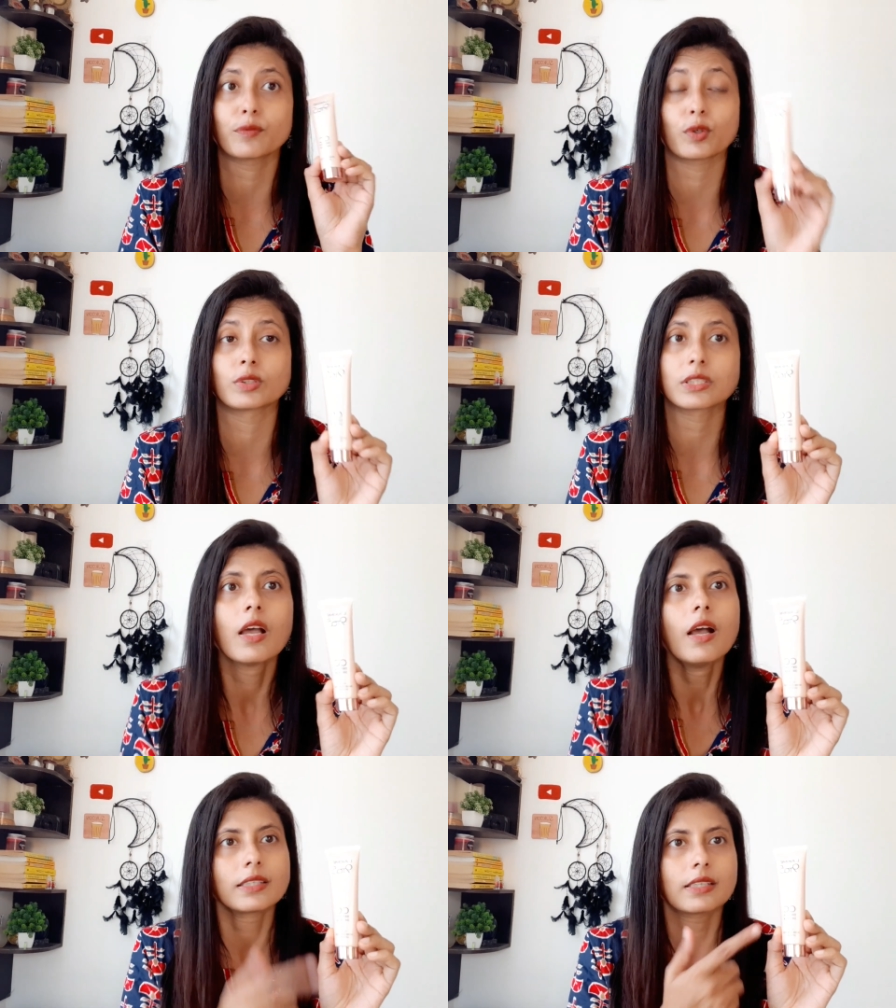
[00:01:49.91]
Of course,
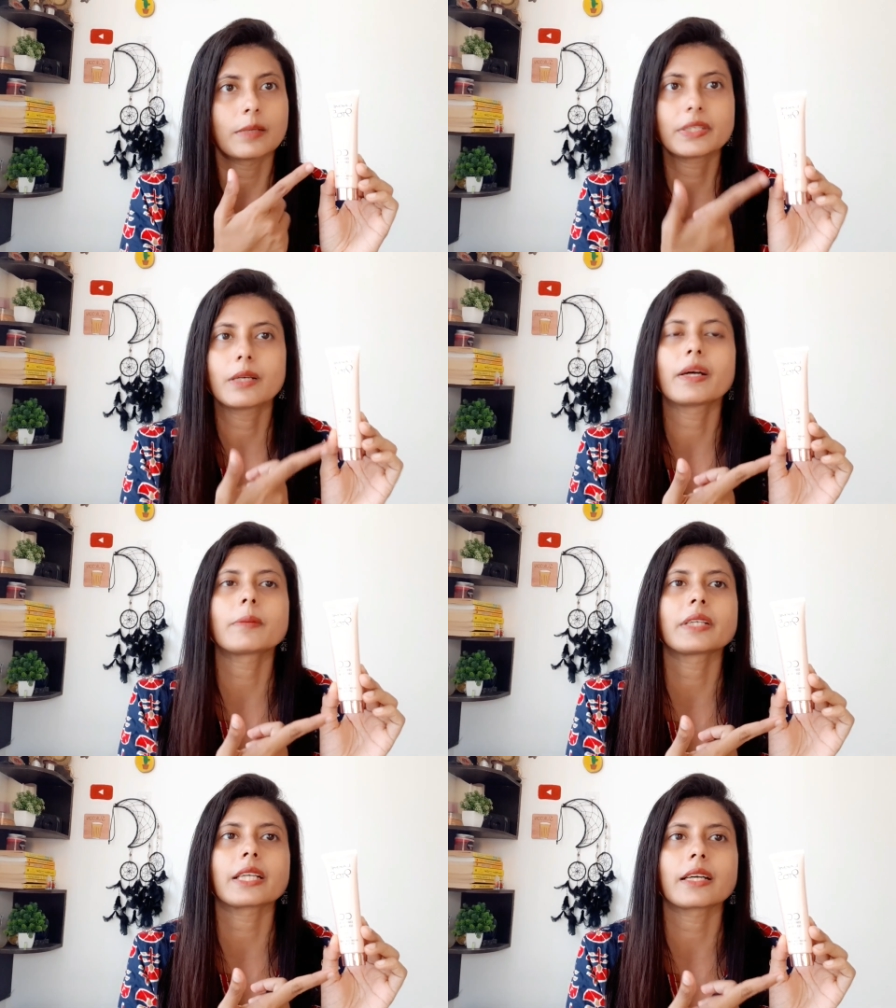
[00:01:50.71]
kabhi
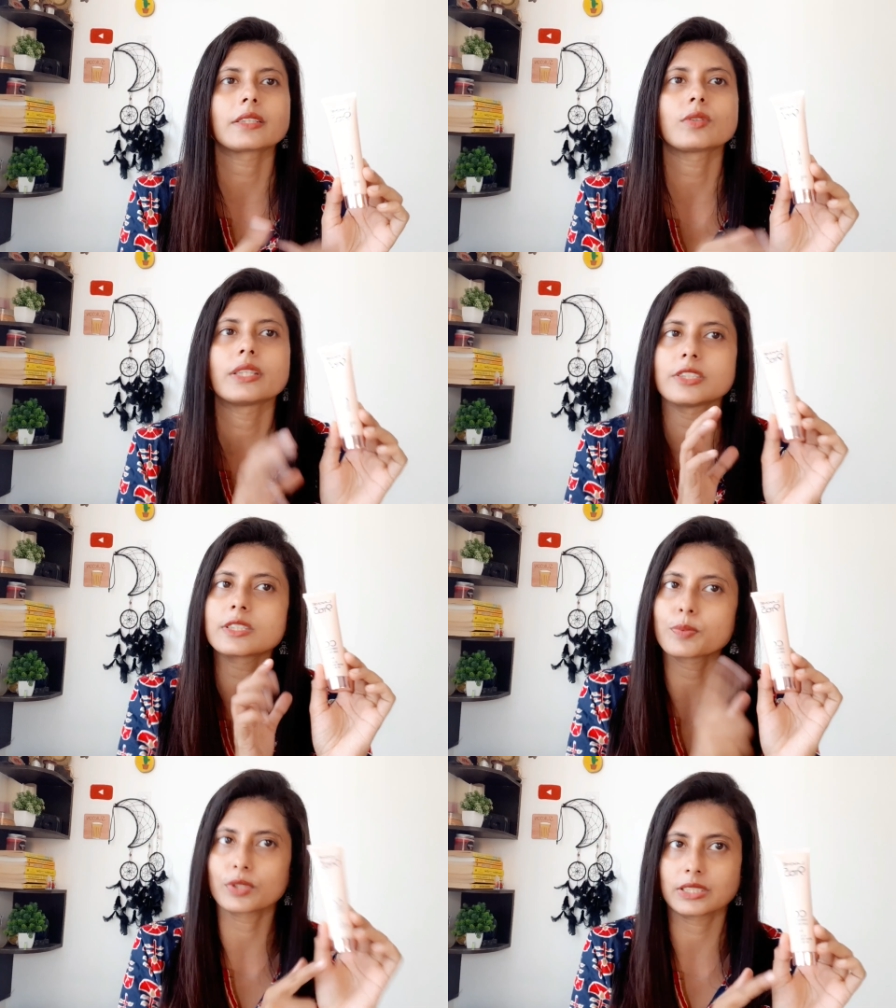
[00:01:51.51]
kabar main kya karti hu, I
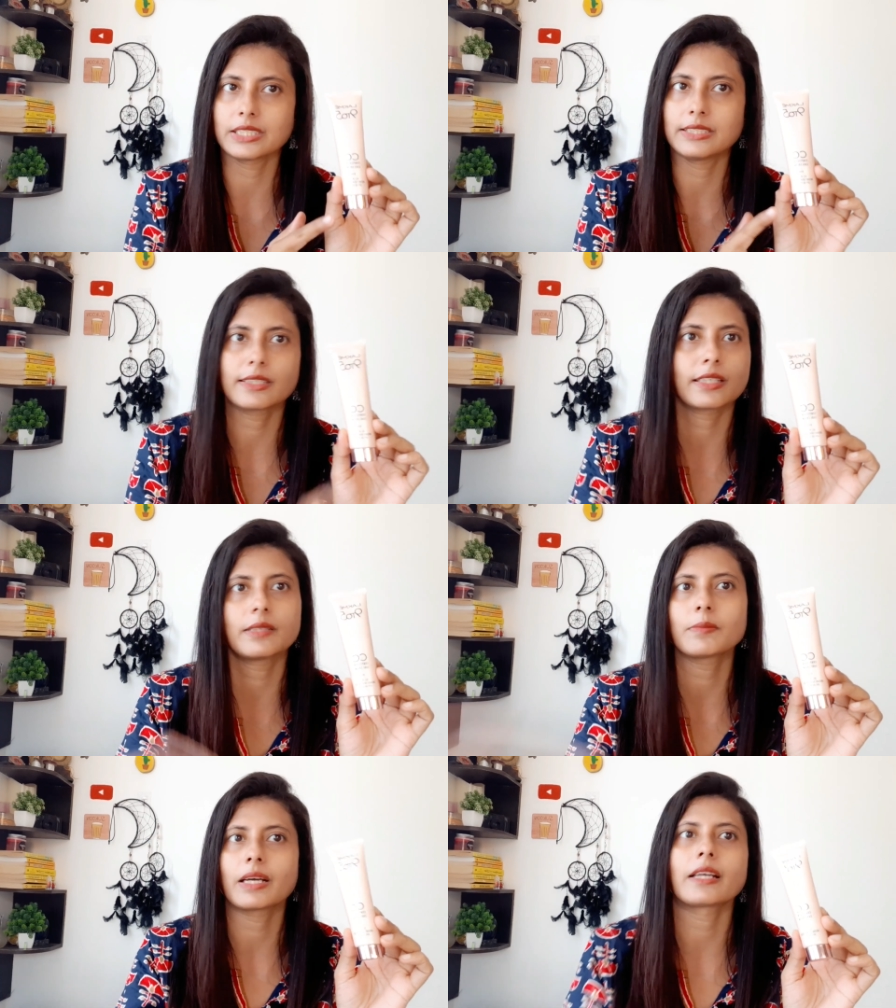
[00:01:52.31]
just put a CC
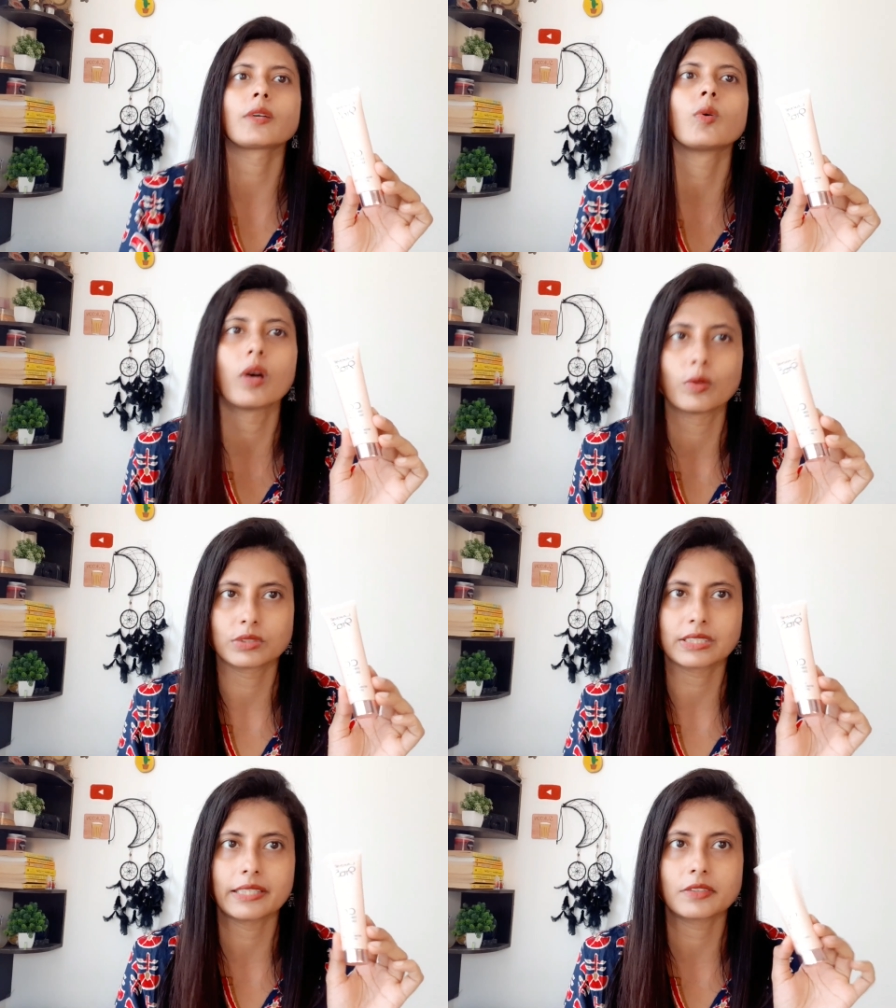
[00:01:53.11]
cream and I go
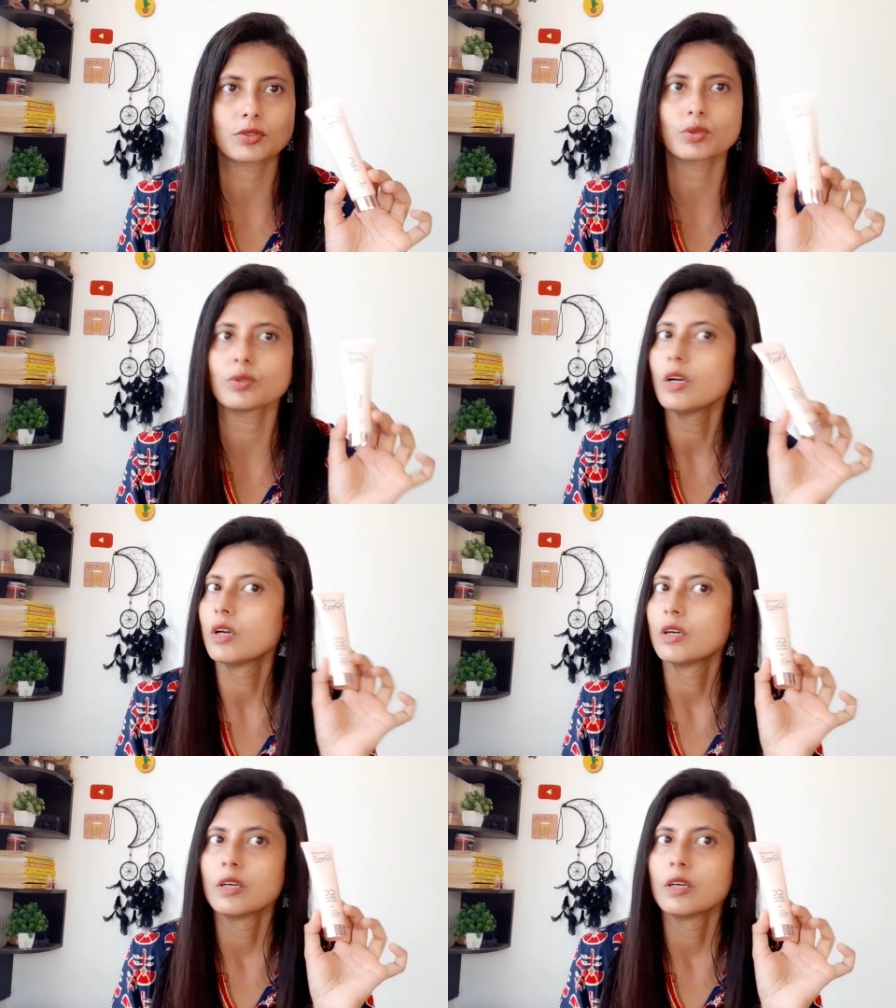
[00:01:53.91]
outside. So